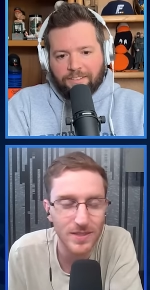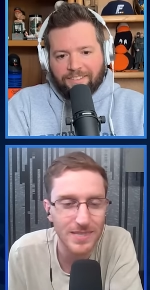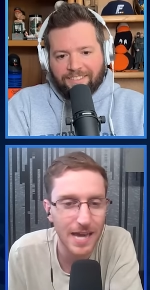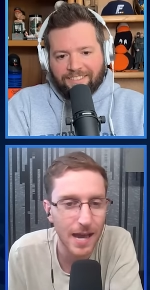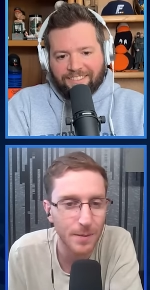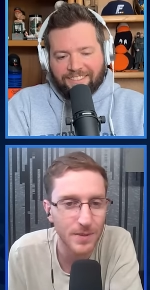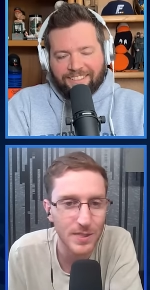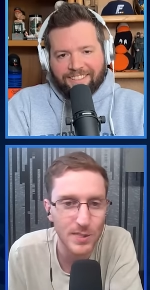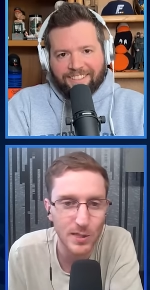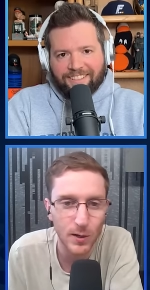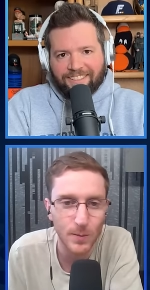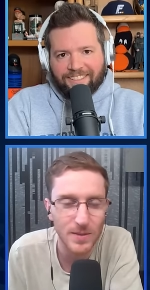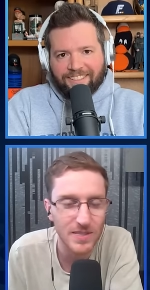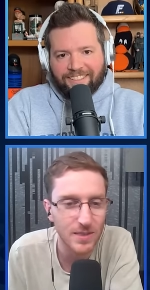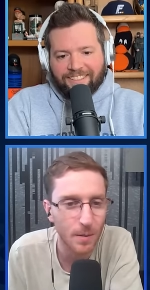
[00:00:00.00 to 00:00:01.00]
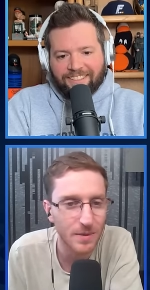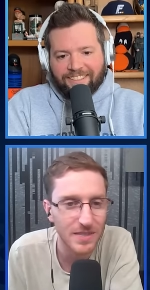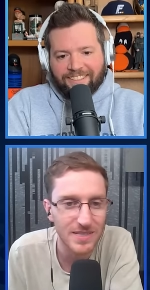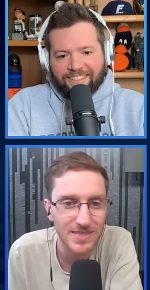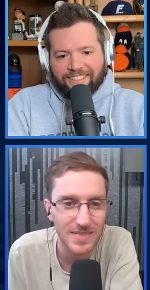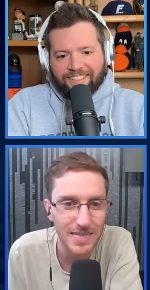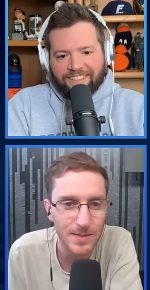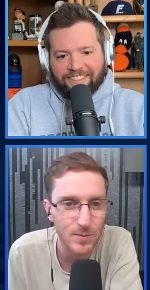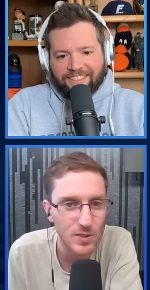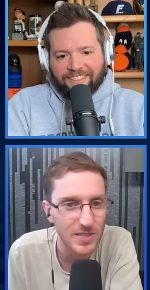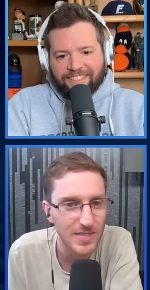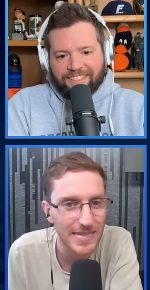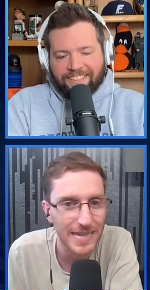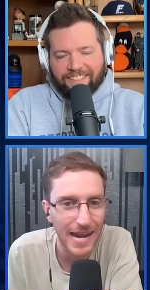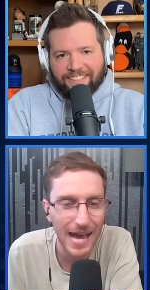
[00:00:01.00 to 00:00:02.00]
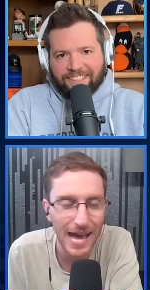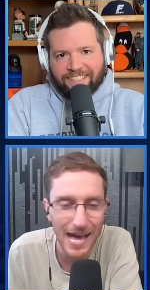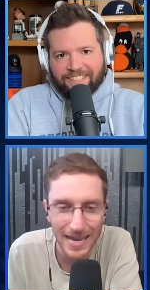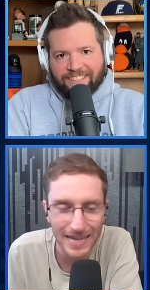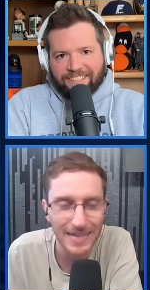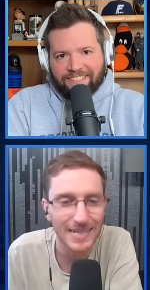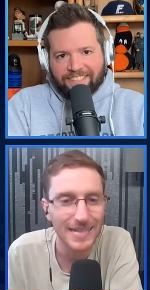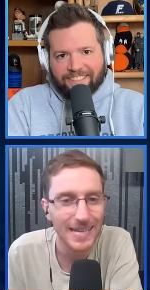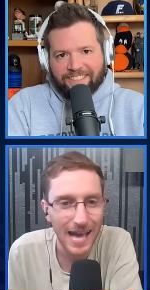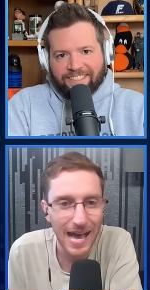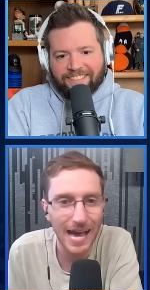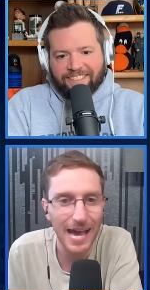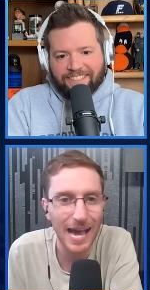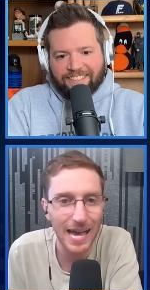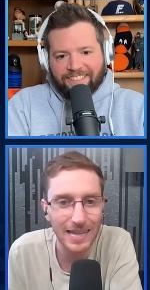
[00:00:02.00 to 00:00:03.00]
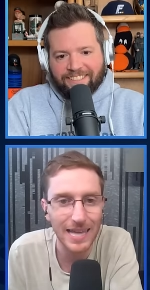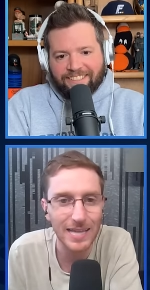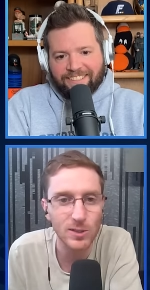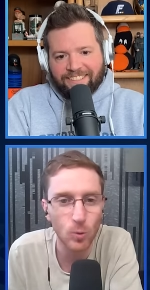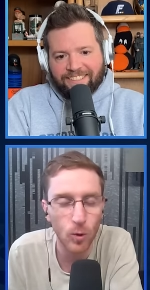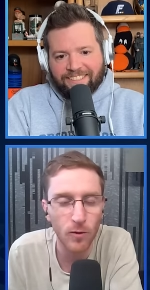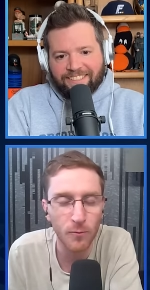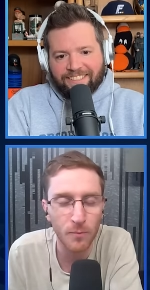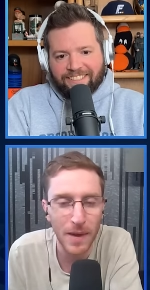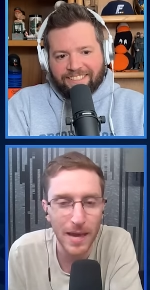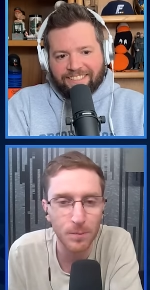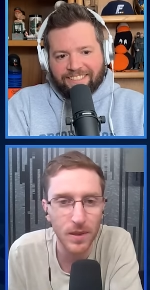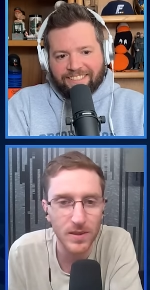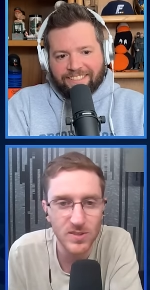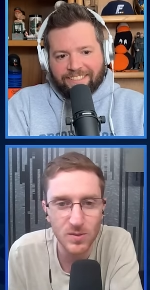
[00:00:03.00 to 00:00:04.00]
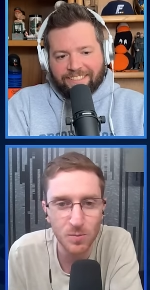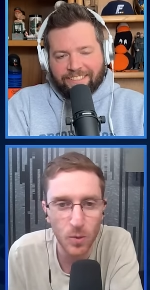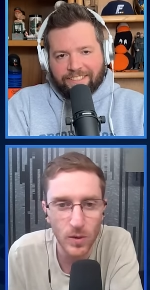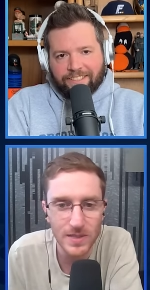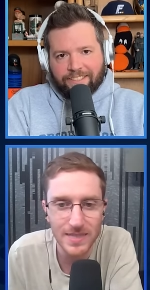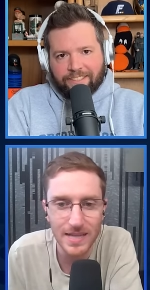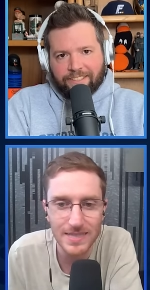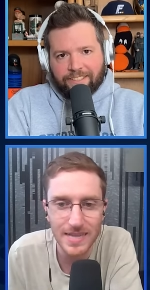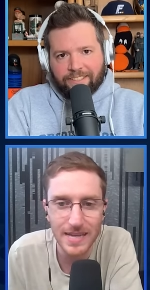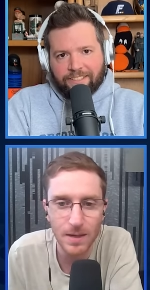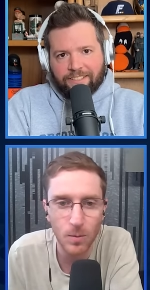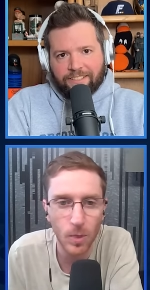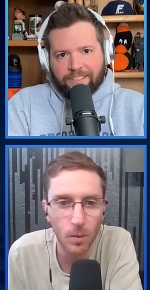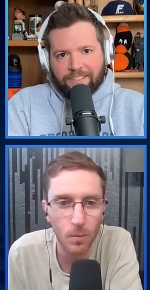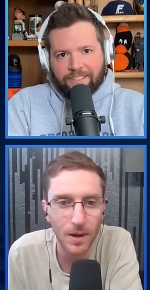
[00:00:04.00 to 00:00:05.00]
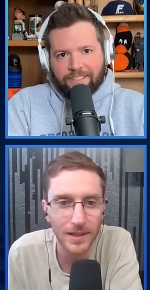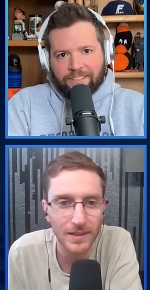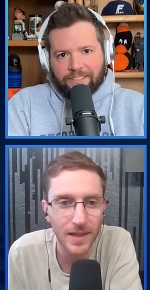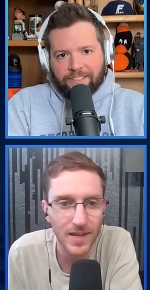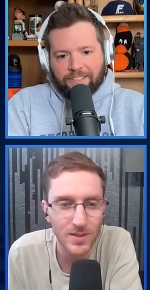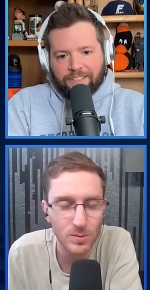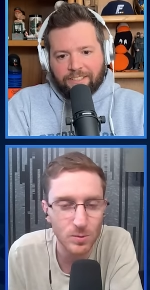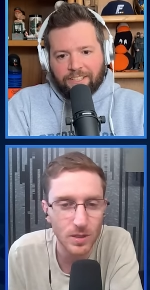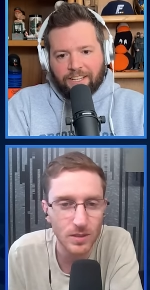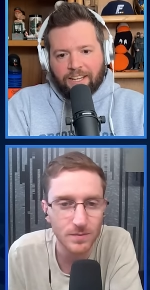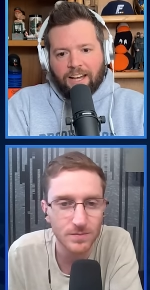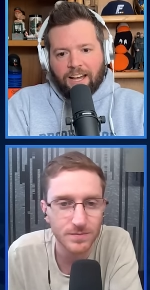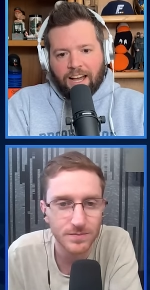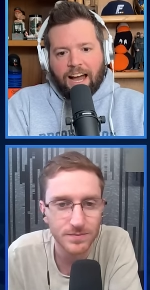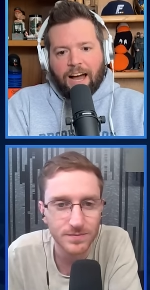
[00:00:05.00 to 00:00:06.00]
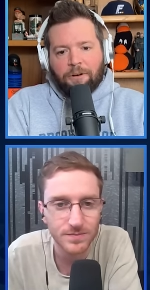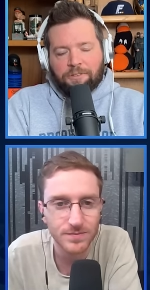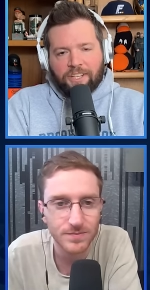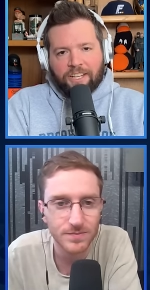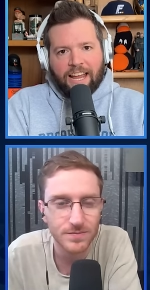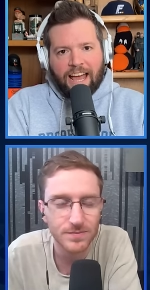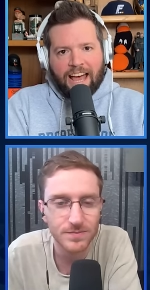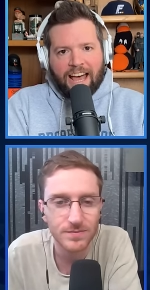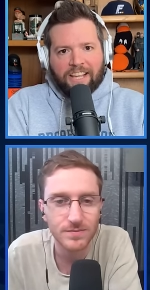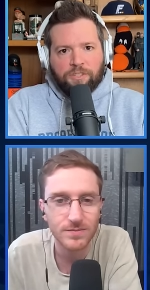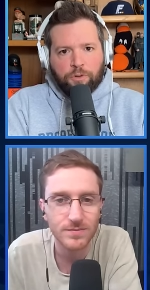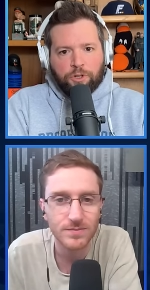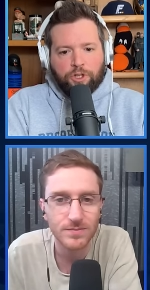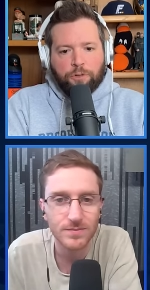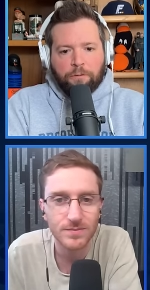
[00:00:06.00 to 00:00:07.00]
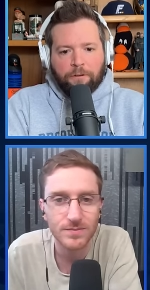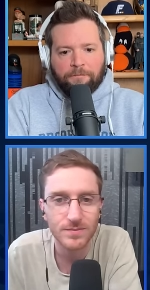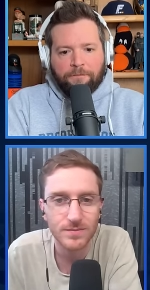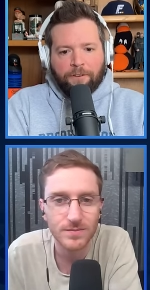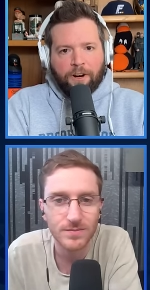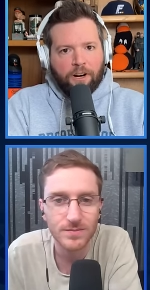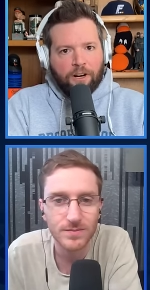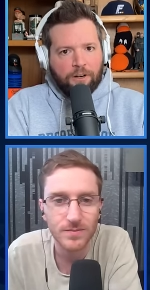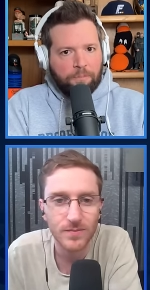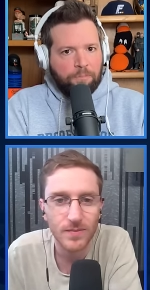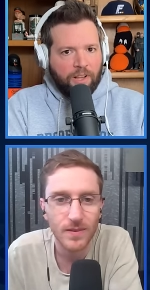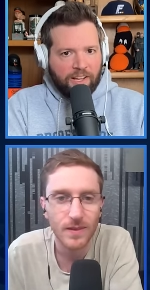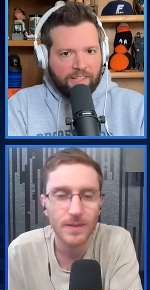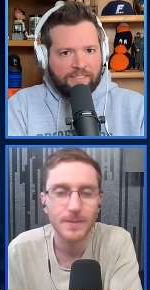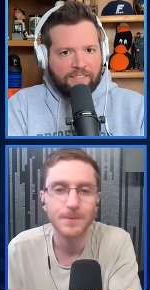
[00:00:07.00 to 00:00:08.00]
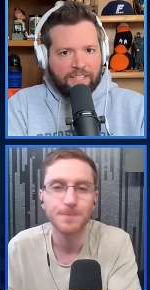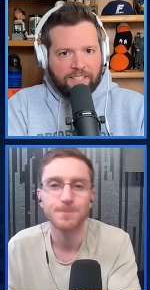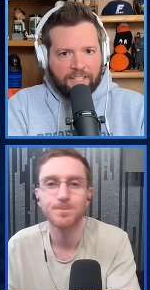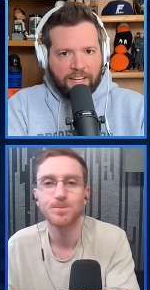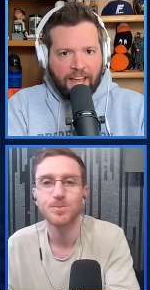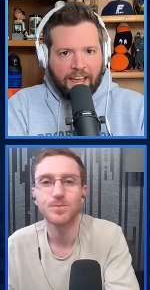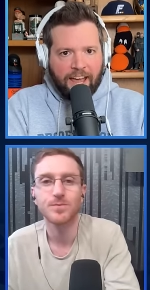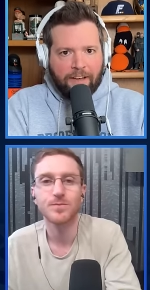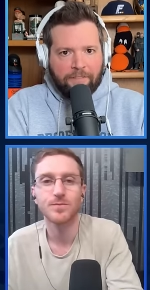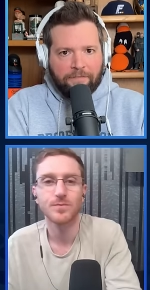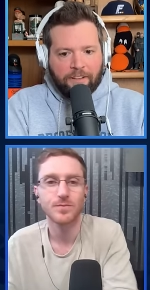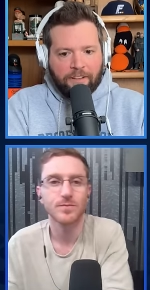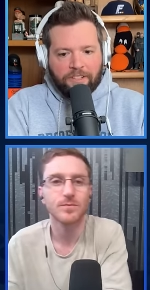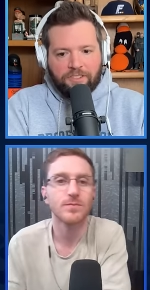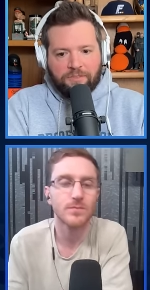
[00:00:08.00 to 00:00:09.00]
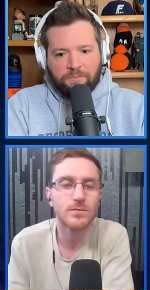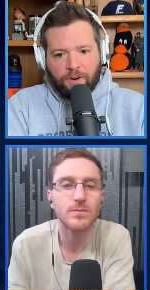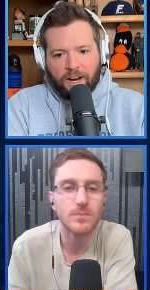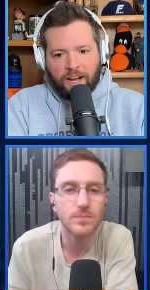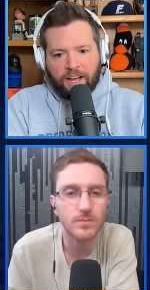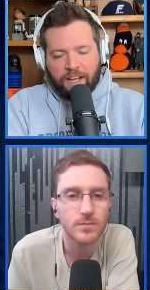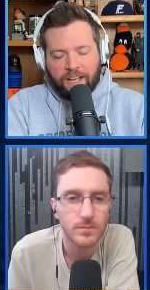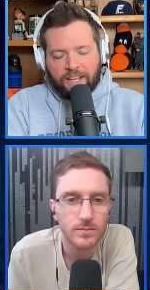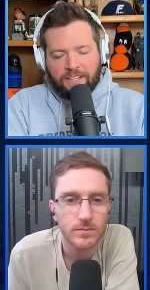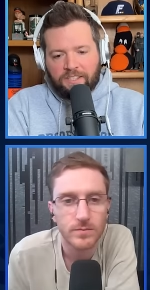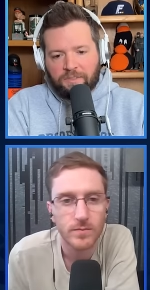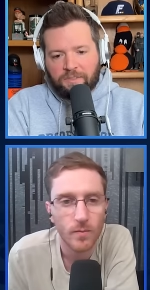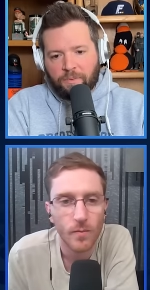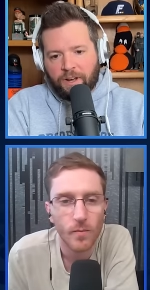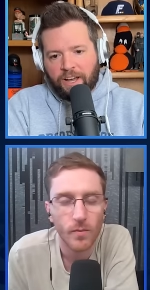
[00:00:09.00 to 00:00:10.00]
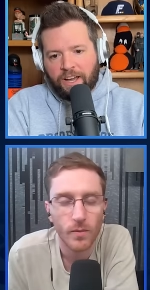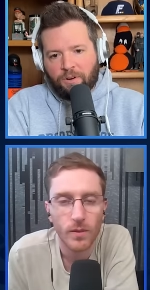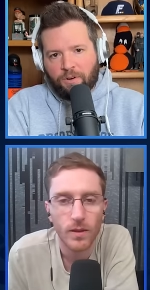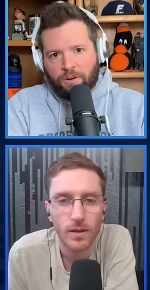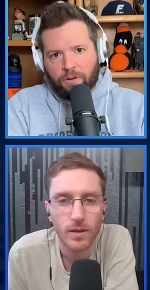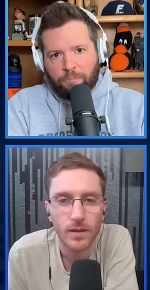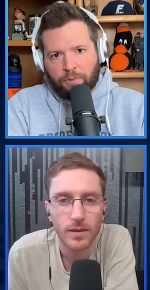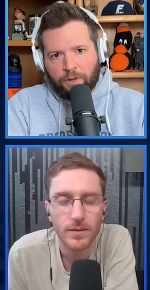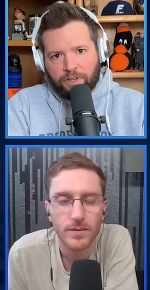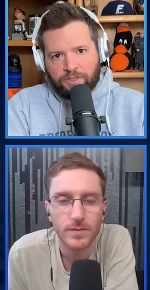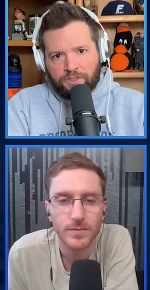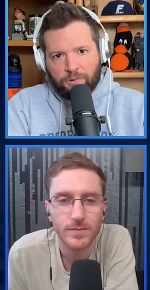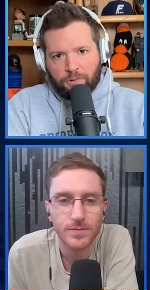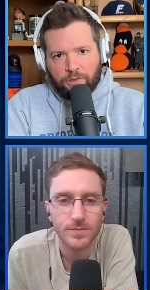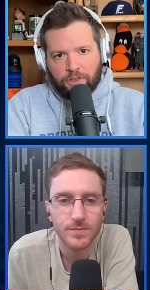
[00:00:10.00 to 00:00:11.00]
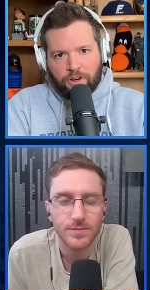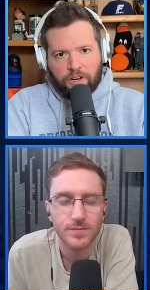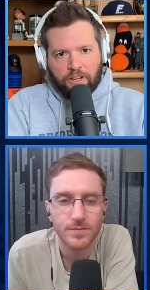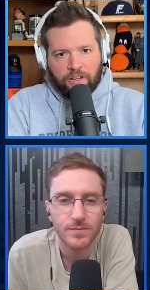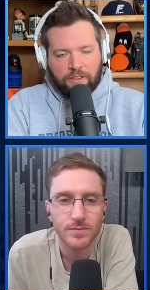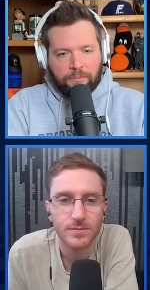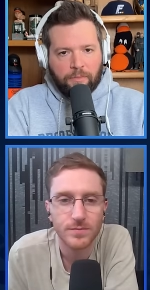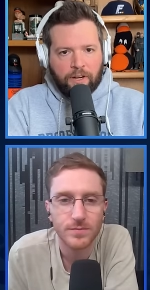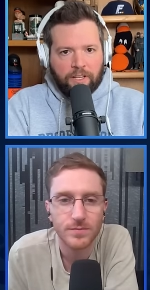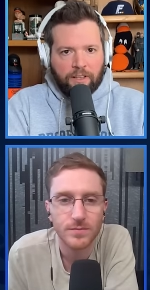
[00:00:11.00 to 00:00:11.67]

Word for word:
Speaker 1: the time in the tournament. Some of these teams just get hot. I, I like the Wolfpack plus the points. I take them on the money line as well.
Speaker 2: I was gonna ask, would you prefer plus six and a half on the spread against the spread or plus two thirty on the money